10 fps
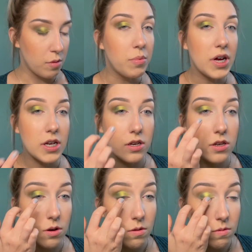but
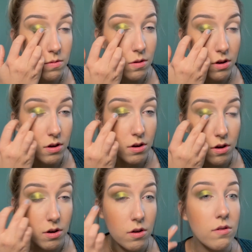don't
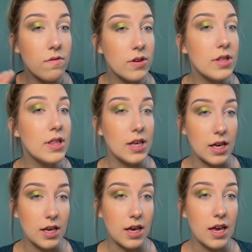
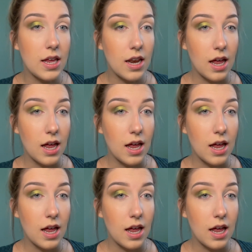overthink it,